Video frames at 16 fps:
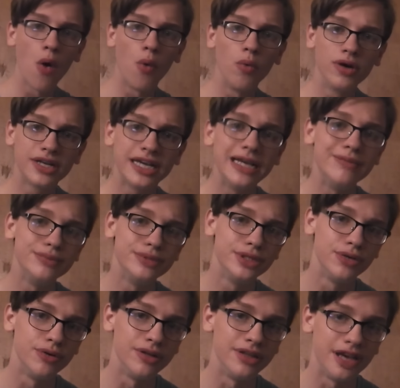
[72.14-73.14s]
would keep
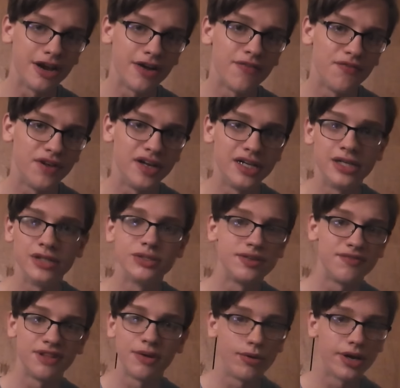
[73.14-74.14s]
doing their videos
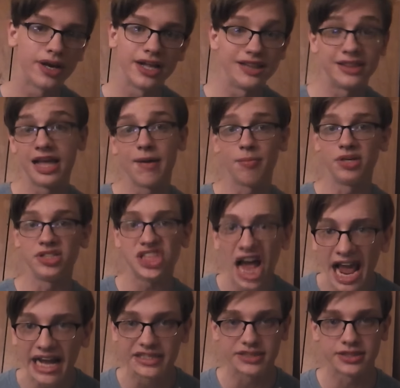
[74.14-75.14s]
if they were getting that much
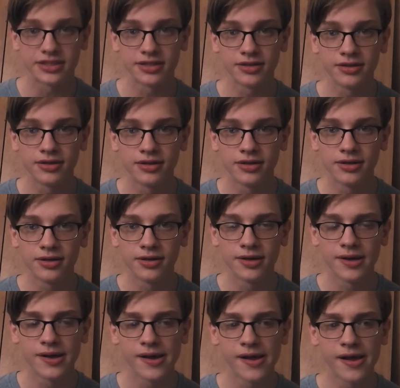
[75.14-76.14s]
hate.
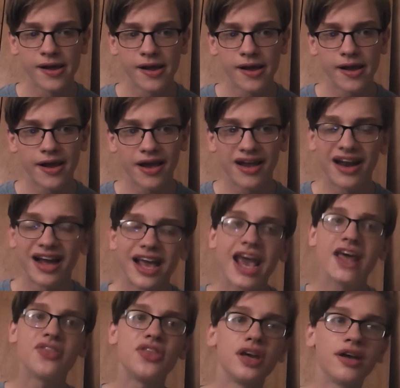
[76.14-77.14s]
And I
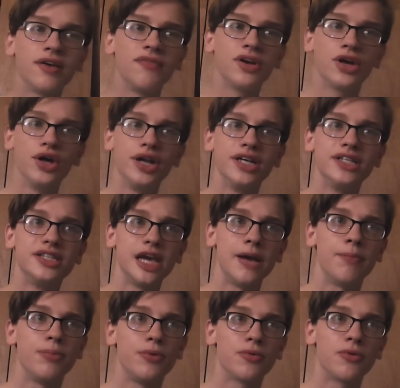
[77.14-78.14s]
can't think of a good
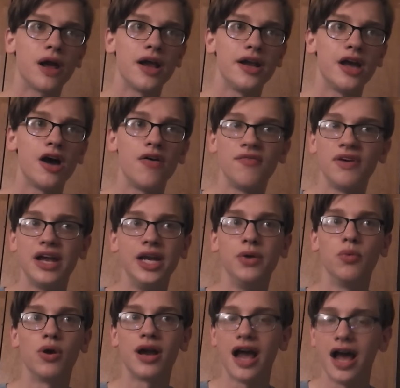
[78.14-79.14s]
example right now of
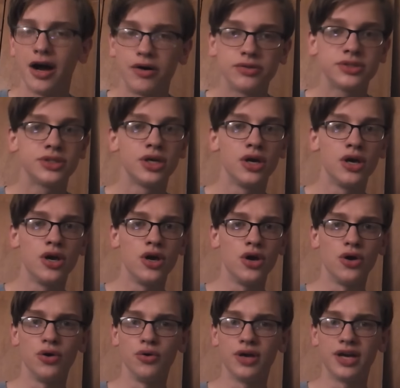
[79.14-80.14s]
anyone else
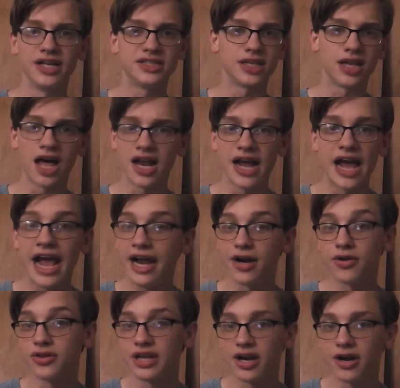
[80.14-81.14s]
who gets a lot of hate
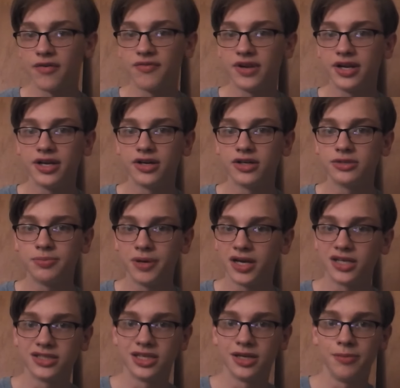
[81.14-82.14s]
on their videos
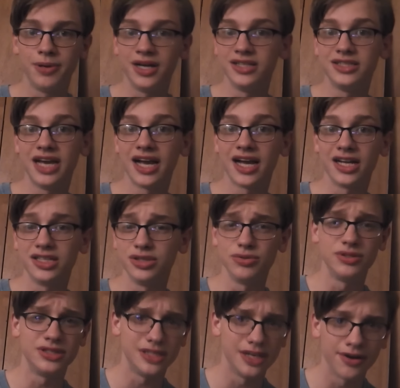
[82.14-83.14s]
because they're being taken too
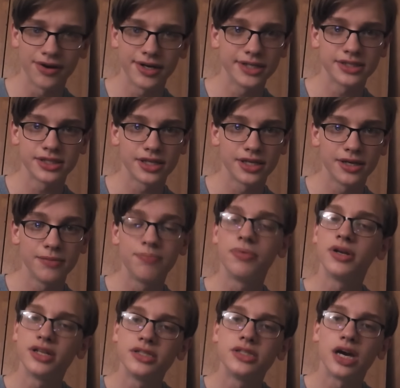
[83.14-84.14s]
seriously,
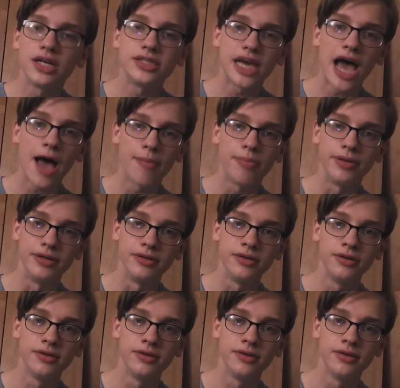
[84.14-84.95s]
but it does happen.